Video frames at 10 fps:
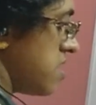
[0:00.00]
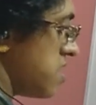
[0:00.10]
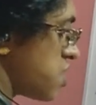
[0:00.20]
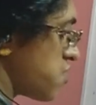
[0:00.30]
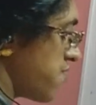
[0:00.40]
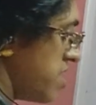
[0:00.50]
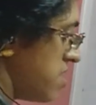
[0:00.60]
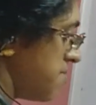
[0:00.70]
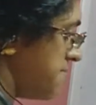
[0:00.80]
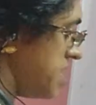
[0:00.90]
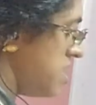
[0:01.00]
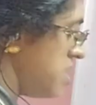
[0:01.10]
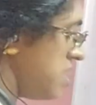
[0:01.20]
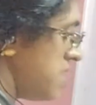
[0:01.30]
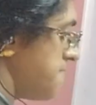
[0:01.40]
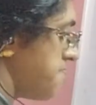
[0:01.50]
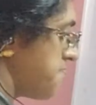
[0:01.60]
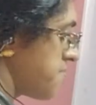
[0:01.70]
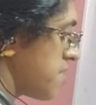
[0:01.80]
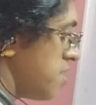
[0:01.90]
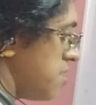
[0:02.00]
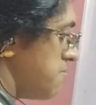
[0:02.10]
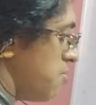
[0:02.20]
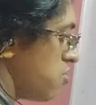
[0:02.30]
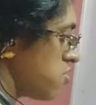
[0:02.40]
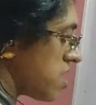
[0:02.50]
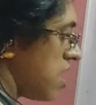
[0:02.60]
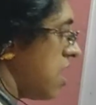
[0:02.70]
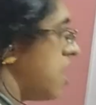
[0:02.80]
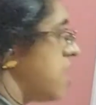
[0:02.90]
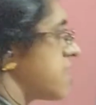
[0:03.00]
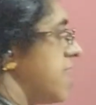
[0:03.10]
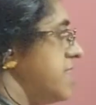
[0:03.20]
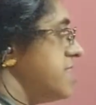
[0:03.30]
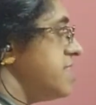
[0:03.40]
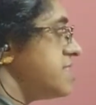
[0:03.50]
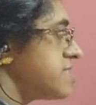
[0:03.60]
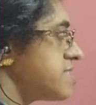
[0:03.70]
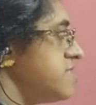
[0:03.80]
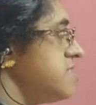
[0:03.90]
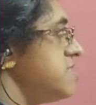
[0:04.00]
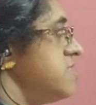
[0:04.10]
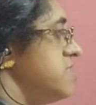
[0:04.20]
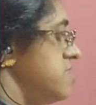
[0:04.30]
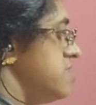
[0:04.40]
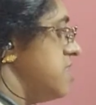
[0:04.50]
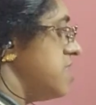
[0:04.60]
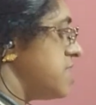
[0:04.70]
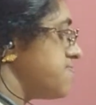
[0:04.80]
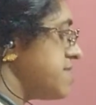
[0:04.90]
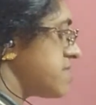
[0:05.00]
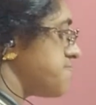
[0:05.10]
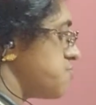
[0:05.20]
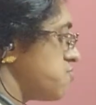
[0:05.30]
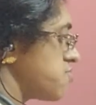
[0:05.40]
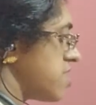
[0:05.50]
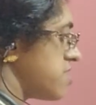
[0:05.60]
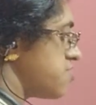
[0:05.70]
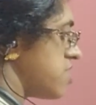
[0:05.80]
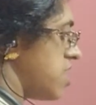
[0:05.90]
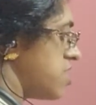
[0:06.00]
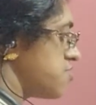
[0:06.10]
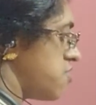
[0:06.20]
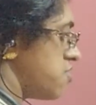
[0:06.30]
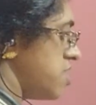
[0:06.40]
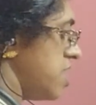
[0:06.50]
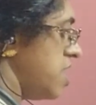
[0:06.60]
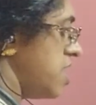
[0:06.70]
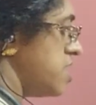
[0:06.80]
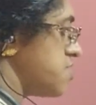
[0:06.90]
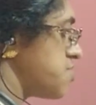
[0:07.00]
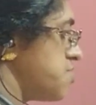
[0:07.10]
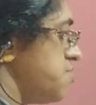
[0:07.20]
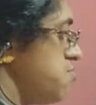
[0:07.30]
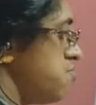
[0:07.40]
a sphere B. Both are identical. Let me suppose that the charge on A is Q,